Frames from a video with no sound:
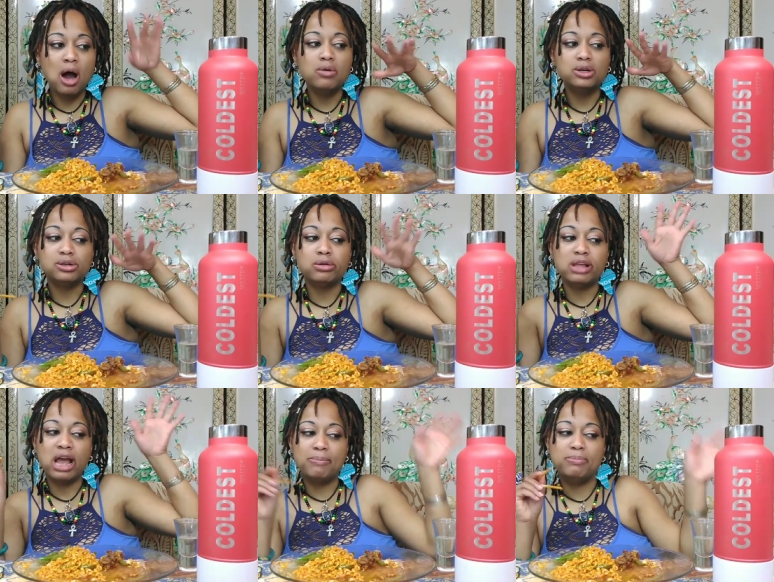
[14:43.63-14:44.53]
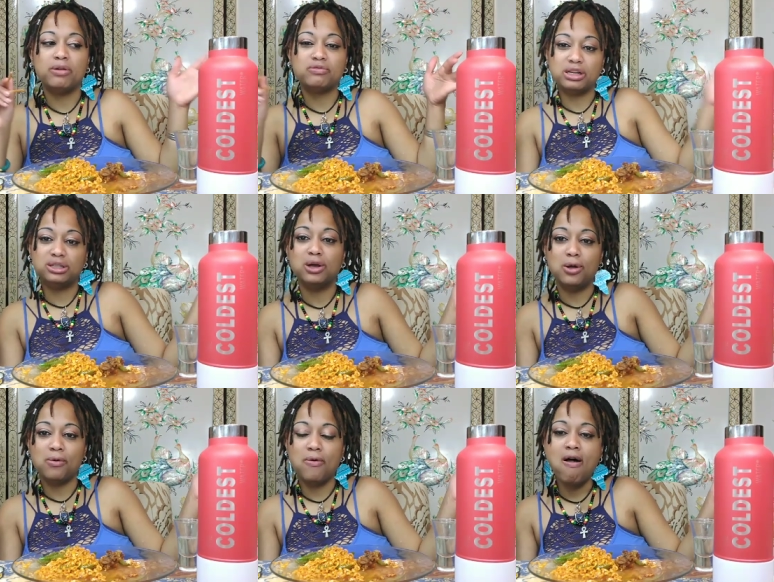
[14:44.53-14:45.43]
I'll insert the happy birthday
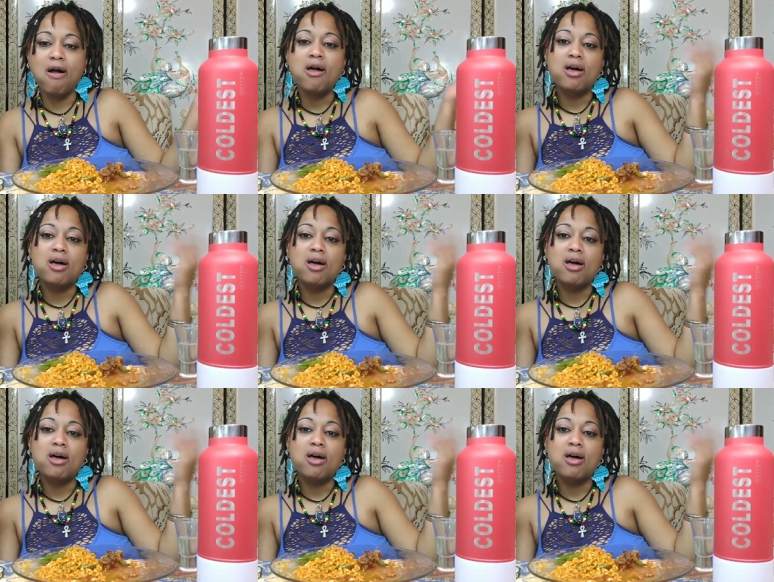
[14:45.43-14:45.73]
song